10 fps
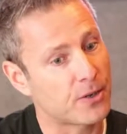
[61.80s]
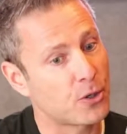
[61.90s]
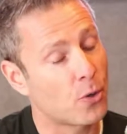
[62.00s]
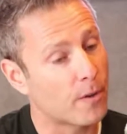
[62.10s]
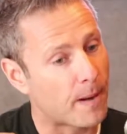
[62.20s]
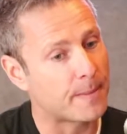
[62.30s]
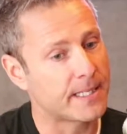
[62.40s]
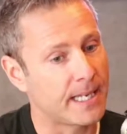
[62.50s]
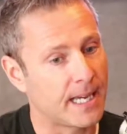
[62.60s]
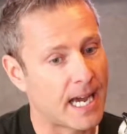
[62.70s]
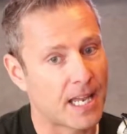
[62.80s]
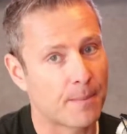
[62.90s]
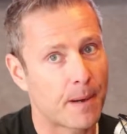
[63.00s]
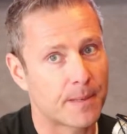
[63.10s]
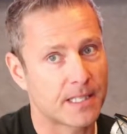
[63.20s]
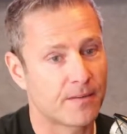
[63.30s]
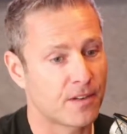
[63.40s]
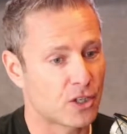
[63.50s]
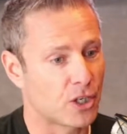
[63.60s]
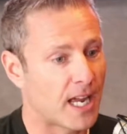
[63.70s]
So you're the puppeteer and the puppet's in
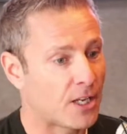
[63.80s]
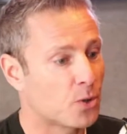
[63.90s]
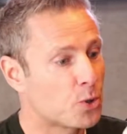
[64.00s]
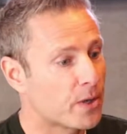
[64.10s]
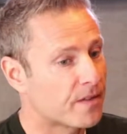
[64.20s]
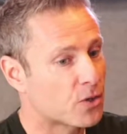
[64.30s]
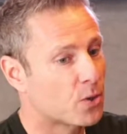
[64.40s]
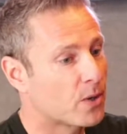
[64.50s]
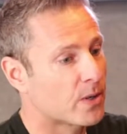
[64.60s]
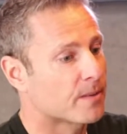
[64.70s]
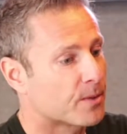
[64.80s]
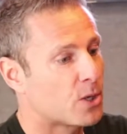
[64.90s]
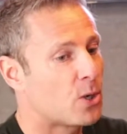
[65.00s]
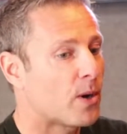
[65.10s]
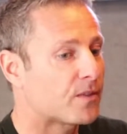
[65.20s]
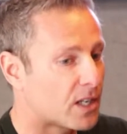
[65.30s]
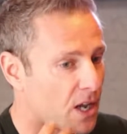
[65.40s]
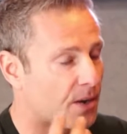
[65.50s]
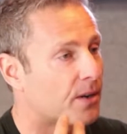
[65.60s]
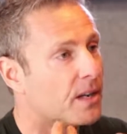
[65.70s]
vision, and you're doing ventriloquism. So you have to
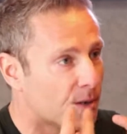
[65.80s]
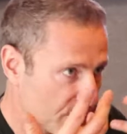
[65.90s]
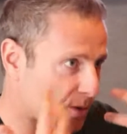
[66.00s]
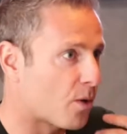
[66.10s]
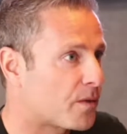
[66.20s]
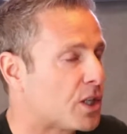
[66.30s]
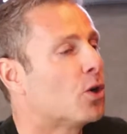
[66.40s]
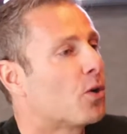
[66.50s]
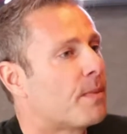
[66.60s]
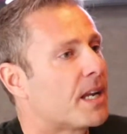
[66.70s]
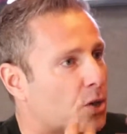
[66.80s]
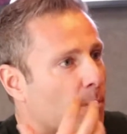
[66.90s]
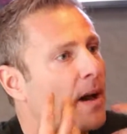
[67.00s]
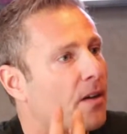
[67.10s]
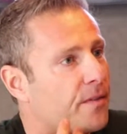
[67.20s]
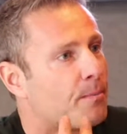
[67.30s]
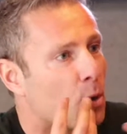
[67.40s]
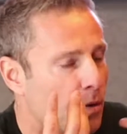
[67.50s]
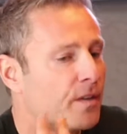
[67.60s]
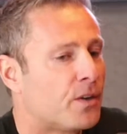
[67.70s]
learn to obviously not make your mouth
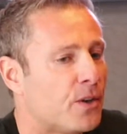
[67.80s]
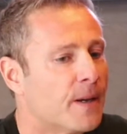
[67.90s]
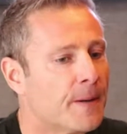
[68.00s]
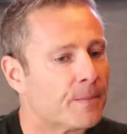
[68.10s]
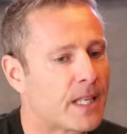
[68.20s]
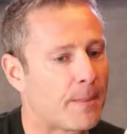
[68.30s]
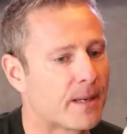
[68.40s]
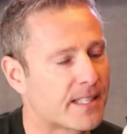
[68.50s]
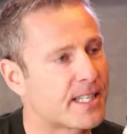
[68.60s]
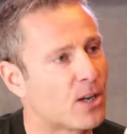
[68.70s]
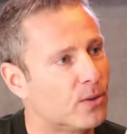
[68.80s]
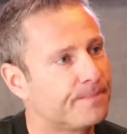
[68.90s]
move and keep it still.